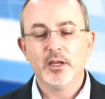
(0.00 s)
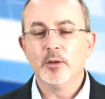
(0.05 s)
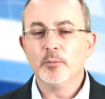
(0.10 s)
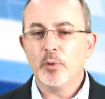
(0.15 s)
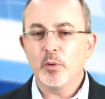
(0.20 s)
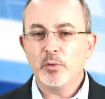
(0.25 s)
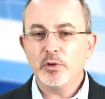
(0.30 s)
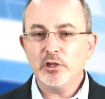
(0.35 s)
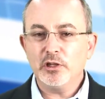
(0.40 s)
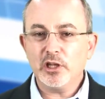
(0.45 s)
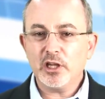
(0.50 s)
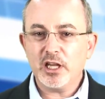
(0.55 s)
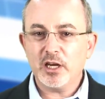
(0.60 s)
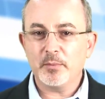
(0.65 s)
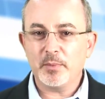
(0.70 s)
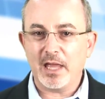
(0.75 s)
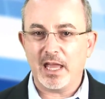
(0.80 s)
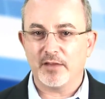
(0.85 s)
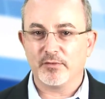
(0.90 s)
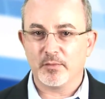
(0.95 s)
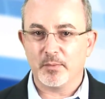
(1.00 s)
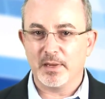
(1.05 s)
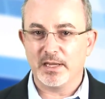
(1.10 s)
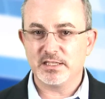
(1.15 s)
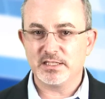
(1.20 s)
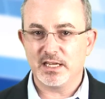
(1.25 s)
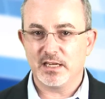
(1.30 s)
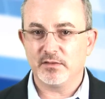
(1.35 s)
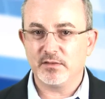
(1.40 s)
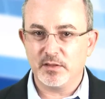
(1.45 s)
But when you look at a
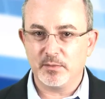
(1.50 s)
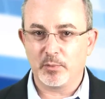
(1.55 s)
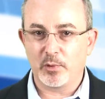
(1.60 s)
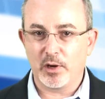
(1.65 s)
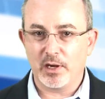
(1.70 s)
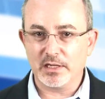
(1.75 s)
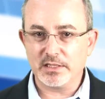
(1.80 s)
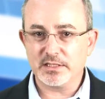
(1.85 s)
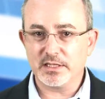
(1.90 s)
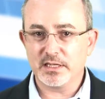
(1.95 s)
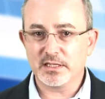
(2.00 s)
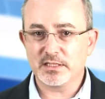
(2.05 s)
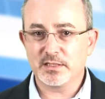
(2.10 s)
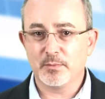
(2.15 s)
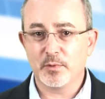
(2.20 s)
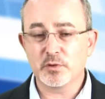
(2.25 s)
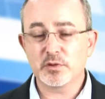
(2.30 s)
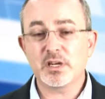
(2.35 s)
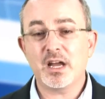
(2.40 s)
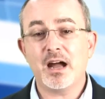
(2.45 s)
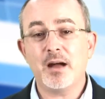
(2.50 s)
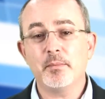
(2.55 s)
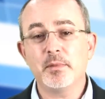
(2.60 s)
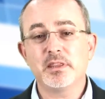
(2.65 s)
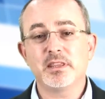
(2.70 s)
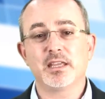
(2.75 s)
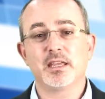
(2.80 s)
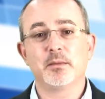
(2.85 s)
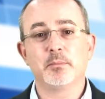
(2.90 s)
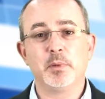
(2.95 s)
behavior-based safety process, the most common
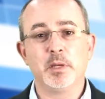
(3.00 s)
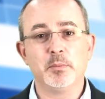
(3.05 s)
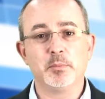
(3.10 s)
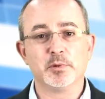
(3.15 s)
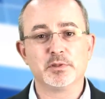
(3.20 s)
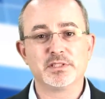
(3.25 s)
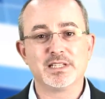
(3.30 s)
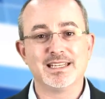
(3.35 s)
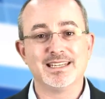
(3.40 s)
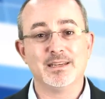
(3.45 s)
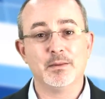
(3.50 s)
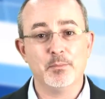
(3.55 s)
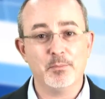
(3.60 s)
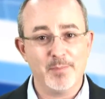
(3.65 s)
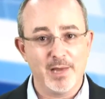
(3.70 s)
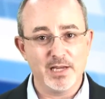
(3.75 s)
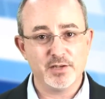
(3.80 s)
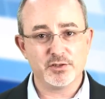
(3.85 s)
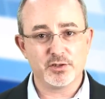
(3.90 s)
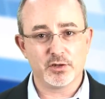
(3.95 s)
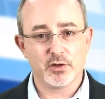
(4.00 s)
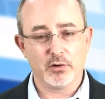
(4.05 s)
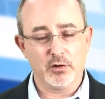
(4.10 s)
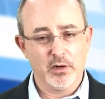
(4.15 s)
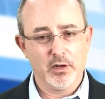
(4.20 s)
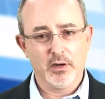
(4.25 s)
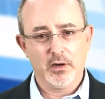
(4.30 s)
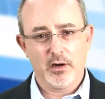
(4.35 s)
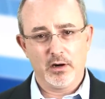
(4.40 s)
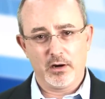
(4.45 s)
thing people tend to measure
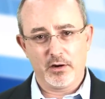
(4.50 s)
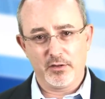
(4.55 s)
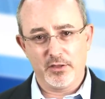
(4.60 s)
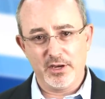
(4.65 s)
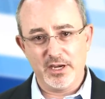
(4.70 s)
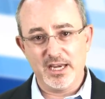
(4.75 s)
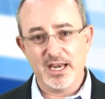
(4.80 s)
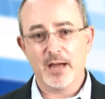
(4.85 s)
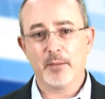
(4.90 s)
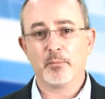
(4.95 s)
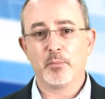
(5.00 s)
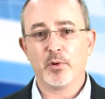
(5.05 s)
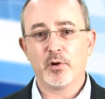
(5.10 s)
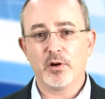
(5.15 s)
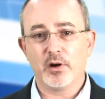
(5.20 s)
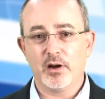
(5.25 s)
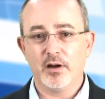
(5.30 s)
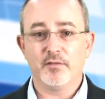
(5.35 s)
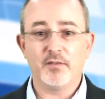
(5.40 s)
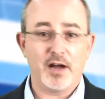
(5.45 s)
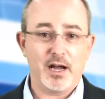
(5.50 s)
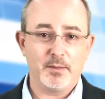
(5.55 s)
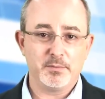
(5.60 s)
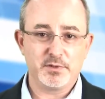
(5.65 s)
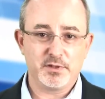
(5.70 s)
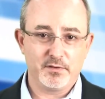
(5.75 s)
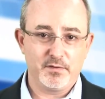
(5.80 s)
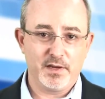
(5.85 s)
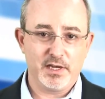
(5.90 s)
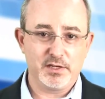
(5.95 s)
are the number of
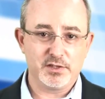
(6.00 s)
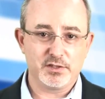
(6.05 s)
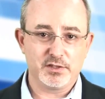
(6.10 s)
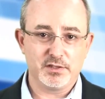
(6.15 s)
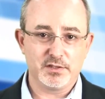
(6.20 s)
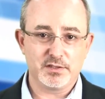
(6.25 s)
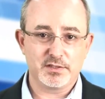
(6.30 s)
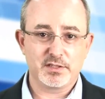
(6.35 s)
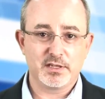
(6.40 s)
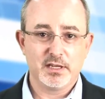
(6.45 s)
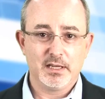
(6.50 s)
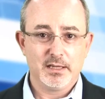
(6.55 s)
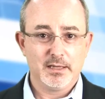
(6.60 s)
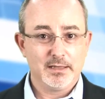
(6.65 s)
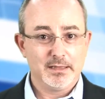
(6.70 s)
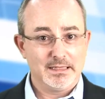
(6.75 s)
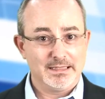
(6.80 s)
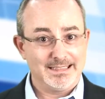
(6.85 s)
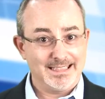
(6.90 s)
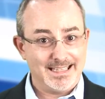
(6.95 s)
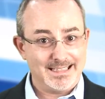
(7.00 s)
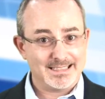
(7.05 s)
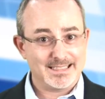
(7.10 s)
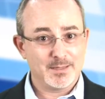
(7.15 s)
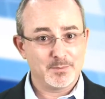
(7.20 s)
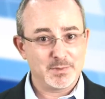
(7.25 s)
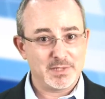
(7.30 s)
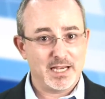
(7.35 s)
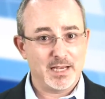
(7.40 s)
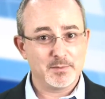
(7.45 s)
observations. And that
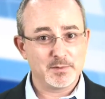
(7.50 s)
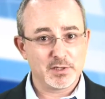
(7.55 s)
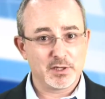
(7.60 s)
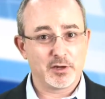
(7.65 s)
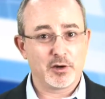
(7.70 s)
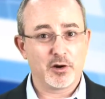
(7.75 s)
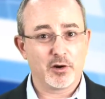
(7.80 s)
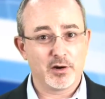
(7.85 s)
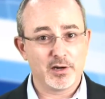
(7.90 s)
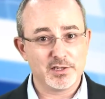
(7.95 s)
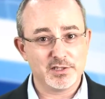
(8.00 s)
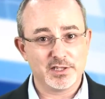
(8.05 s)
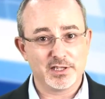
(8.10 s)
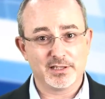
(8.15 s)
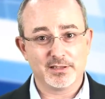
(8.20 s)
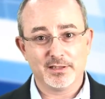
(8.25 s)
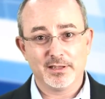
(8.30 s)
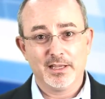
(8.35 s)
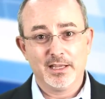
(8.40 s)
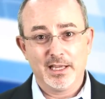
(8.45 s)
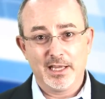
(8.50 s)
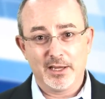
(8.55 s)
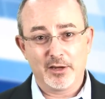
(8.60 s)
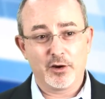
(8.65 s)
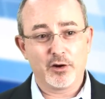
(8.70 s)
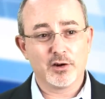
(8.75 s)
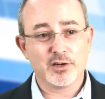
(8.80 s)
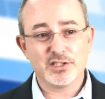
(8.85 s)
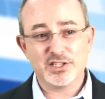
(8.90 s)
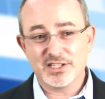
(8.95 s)
sometimes
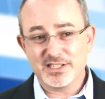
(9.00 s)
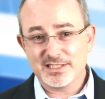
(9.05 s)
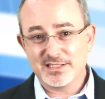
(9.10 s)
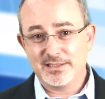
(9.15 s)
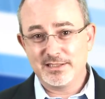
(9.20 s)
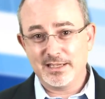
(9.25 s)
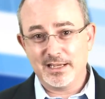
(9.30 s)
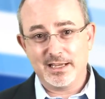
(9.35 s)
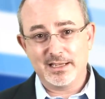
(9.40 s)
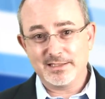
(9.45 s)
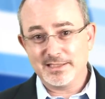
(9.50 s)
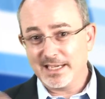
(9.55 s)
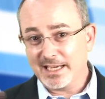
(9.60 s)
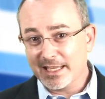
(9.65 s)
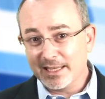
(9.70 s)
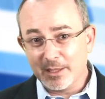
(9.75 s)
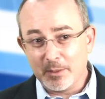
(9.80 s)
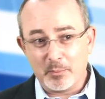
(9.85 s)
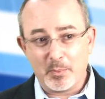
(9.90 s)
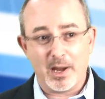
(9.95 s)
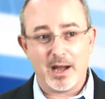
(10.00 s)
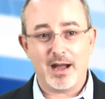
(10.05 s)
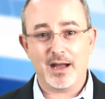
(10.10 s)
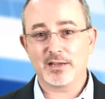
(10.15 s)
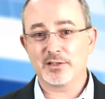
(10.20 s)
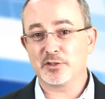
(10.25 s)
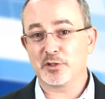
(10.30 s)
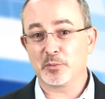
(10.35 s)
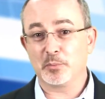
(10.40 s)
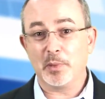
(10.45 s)
encourages ticking the
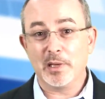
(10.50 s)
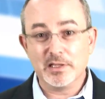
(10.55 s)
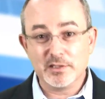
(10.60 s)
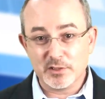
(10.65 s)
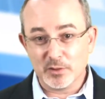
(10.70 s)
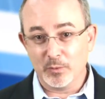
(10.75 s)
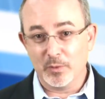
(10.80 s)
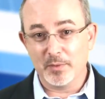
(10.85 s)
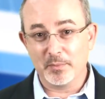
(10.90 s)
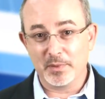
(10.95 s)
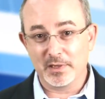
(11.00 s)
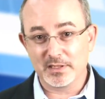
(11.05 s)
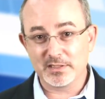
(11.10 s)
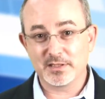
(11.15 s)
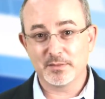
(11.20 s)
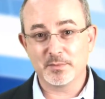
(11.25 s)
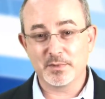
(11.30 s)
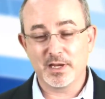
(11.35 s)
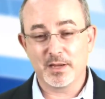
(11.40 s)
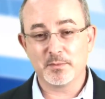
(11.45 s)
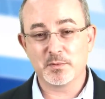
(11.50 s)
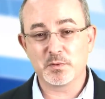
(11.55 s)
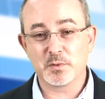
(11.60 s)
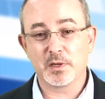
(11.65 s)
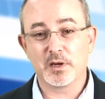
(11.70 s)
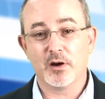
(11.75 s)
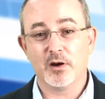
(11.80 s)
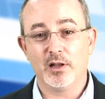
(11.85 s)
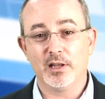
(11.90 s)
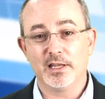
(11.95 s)
box, or pencil whipping, sometimes
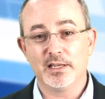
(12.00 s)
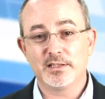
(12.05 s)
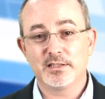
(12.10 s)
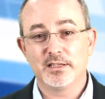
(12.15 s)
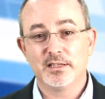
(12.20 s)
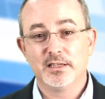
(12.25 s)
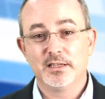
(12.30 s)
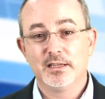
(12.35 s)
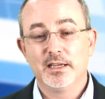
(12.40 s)
we call it.